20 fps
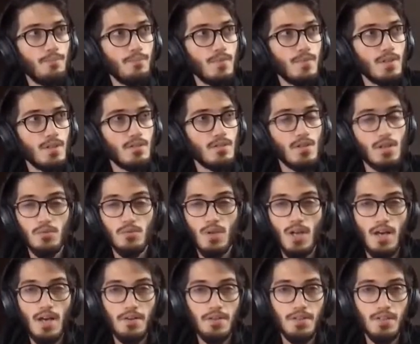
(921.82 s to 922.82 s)

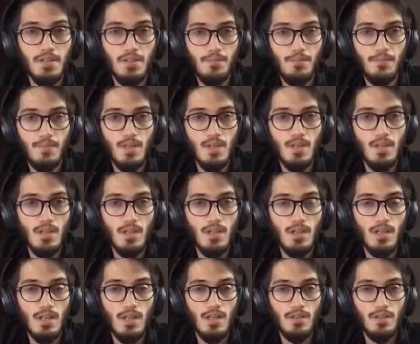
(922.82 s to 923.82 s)
granularity
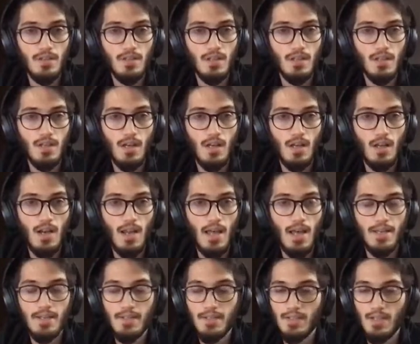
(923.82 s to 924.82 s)
and
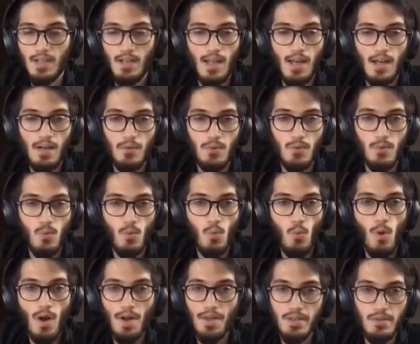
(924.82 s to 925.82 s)
like allow
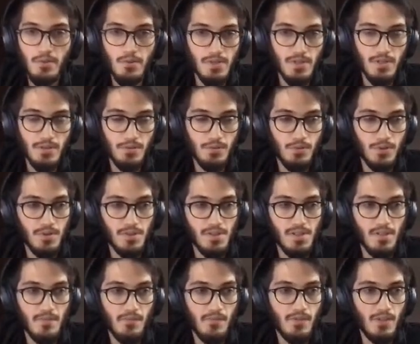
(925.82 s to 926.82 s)
one user to
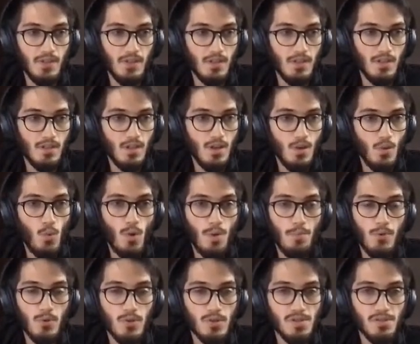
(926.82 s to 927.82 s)
receive
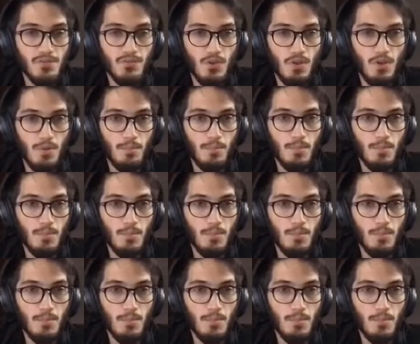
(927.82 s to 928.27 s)
webhooks from